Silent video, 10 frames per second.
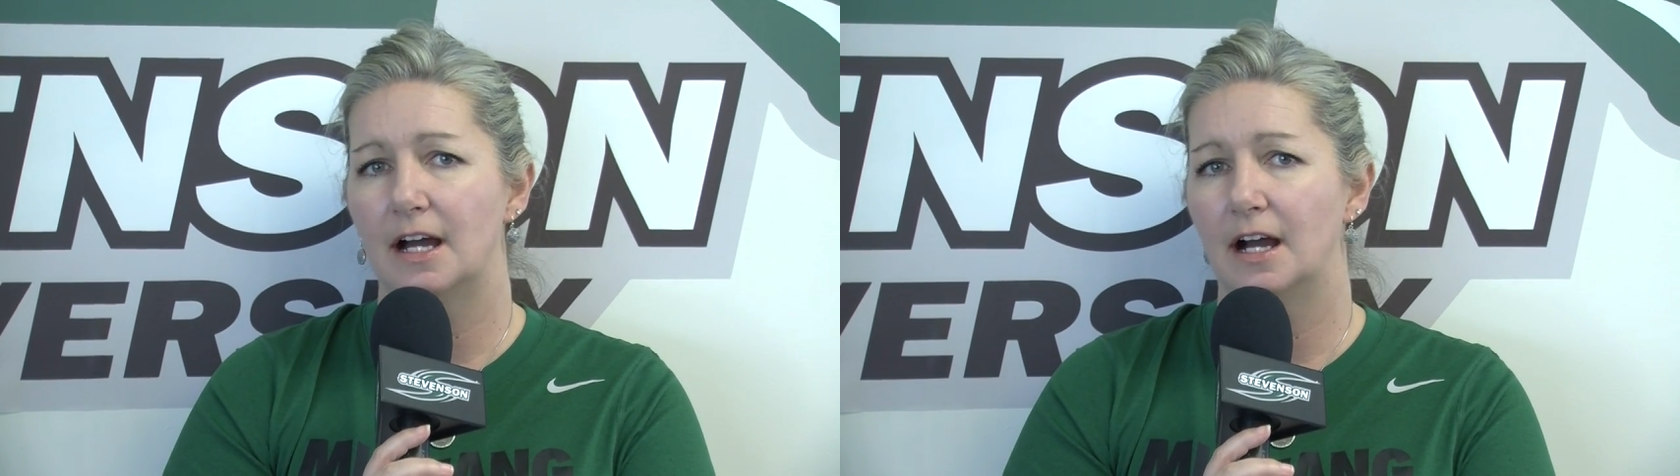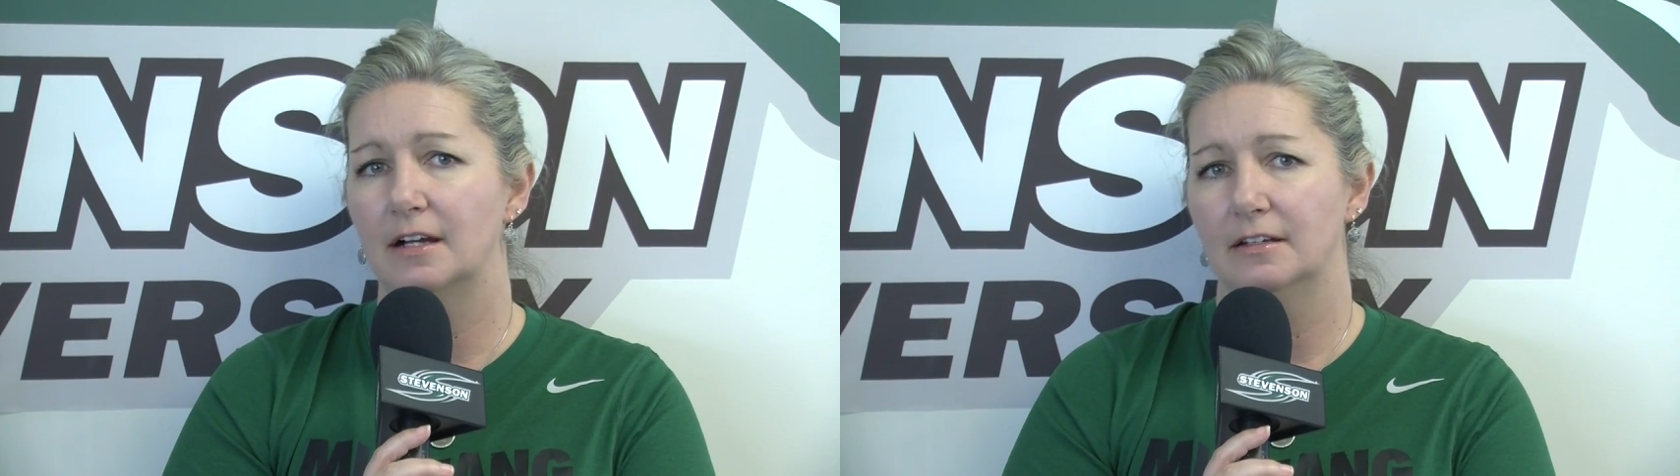
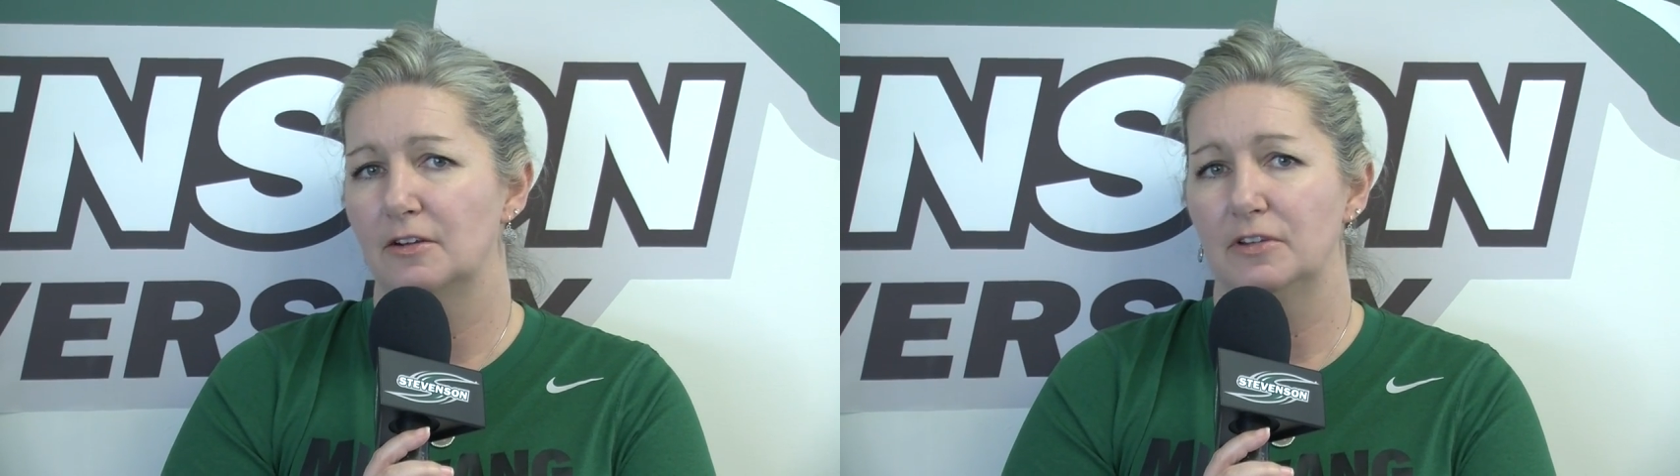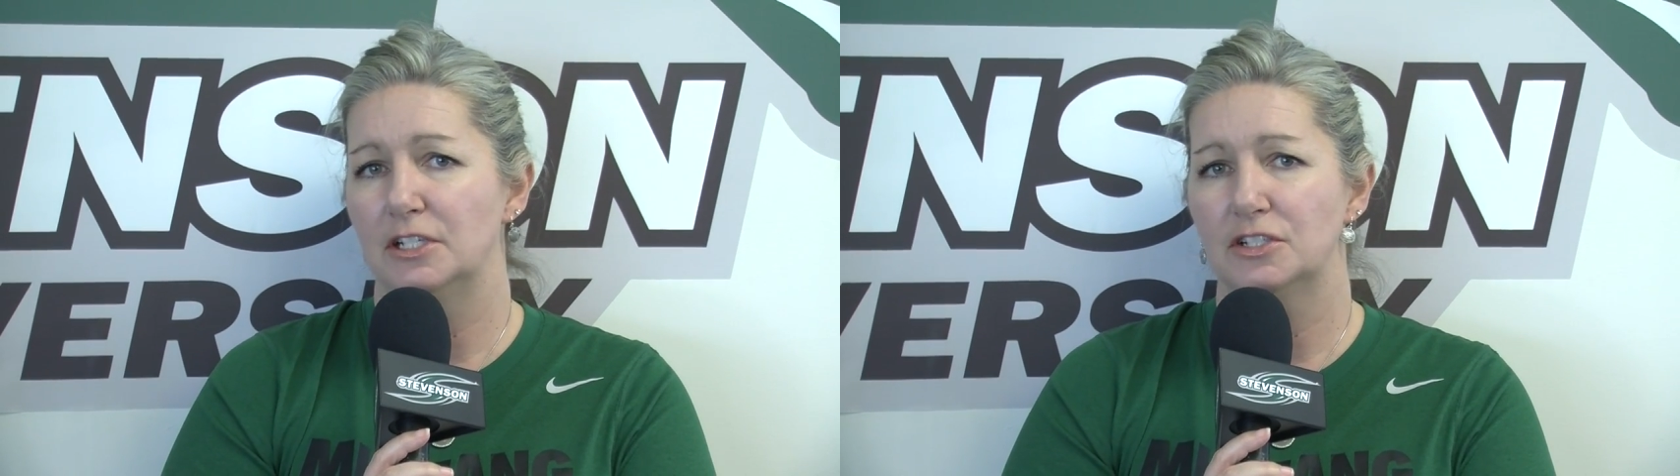uh, you
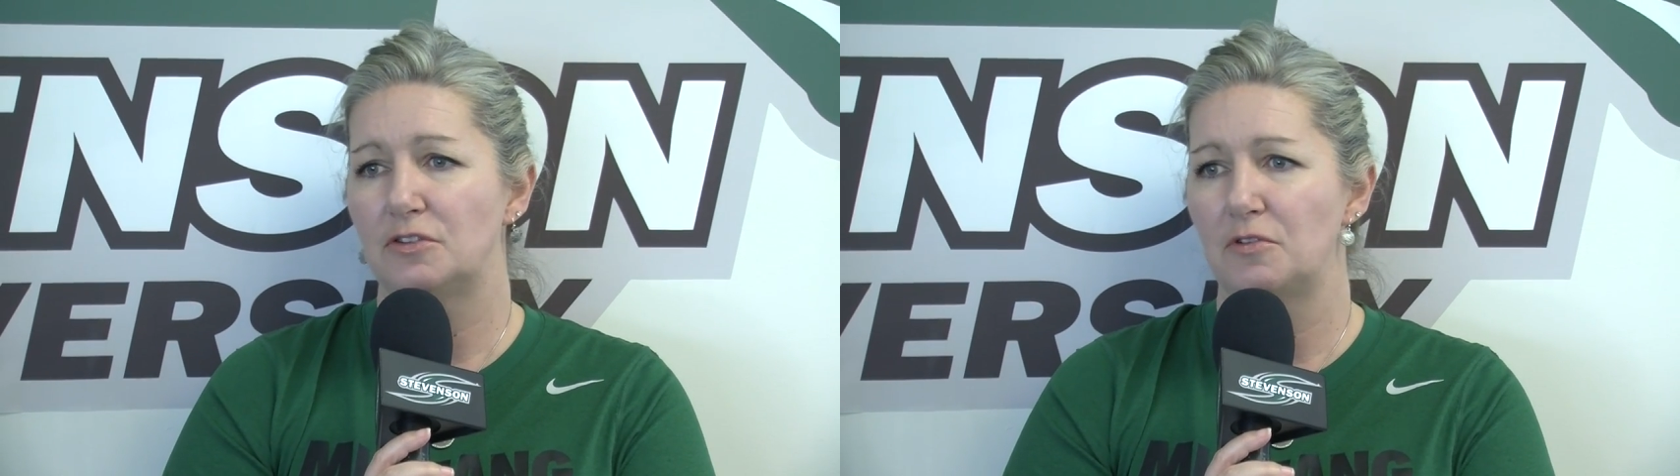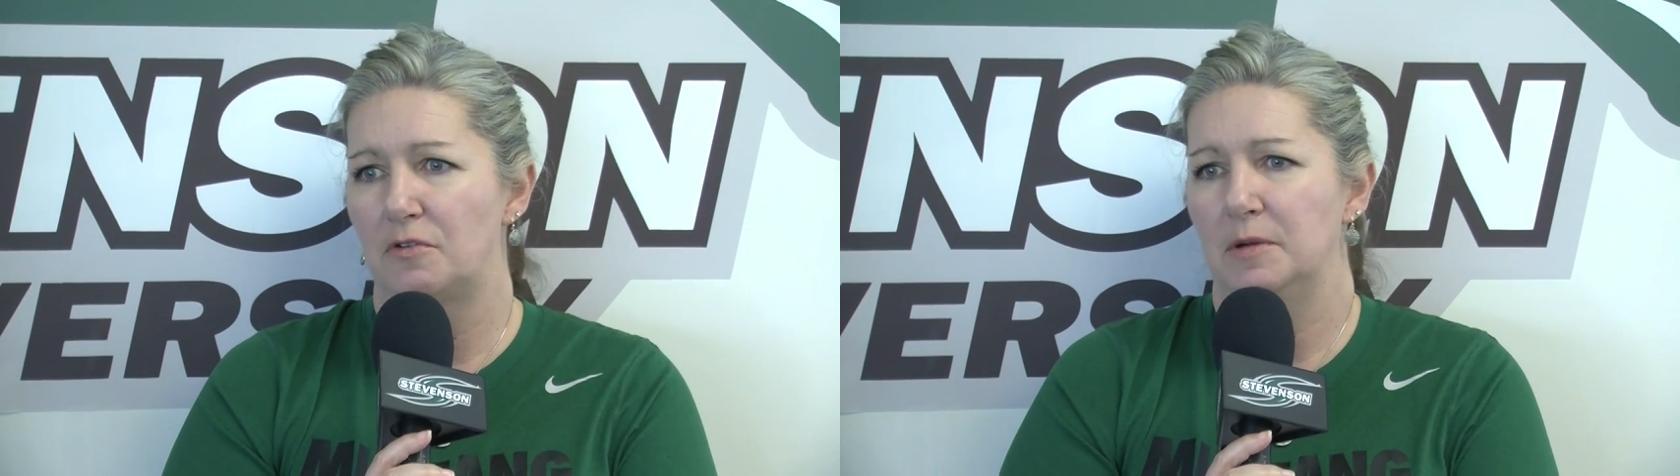know they just
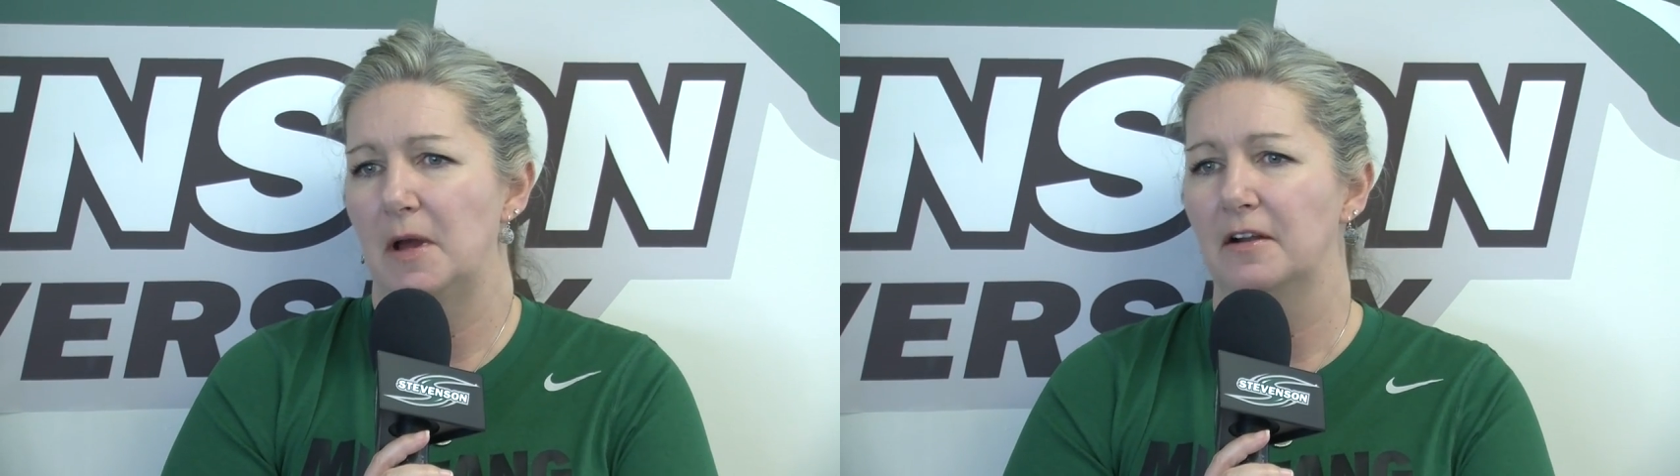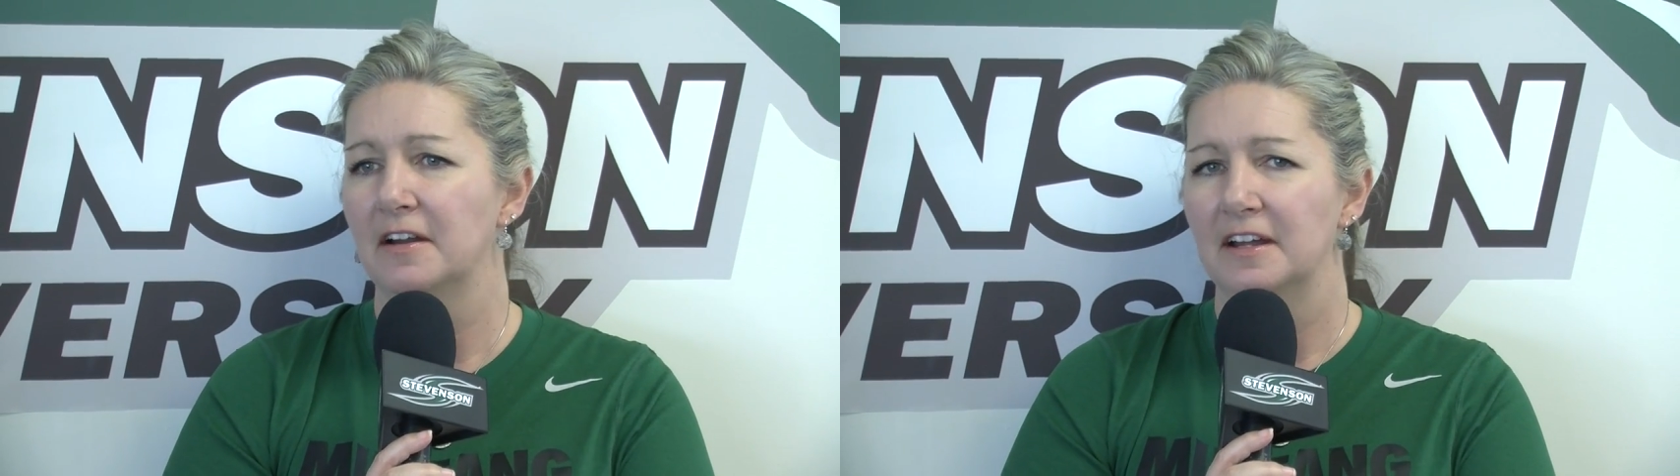don't know any
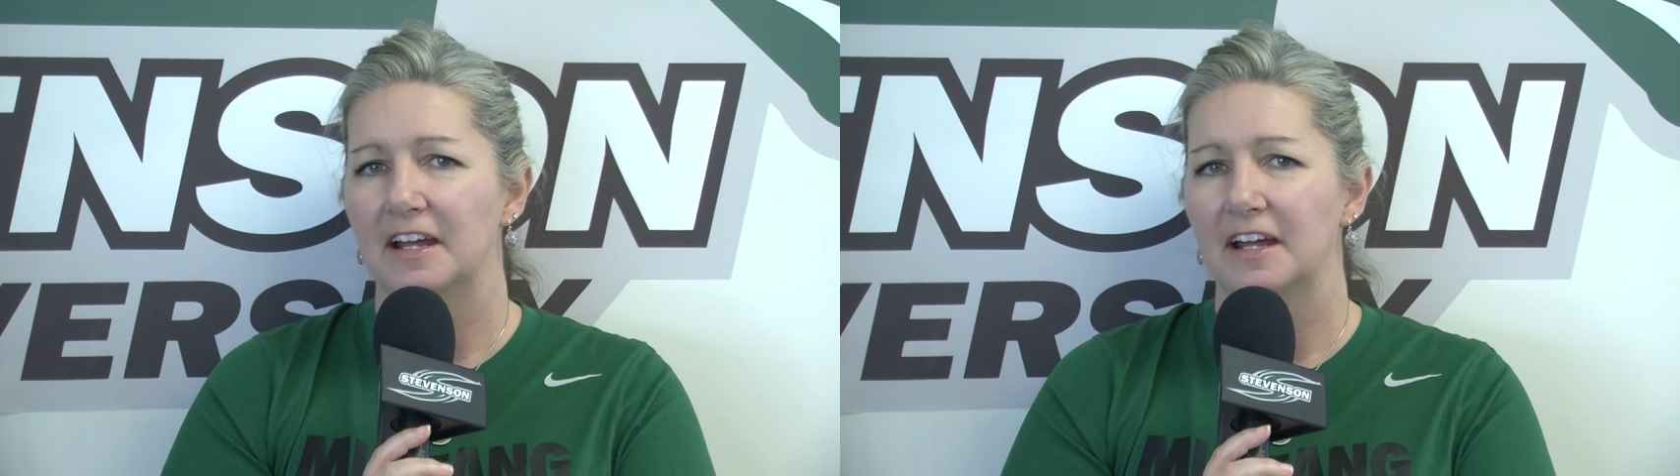better,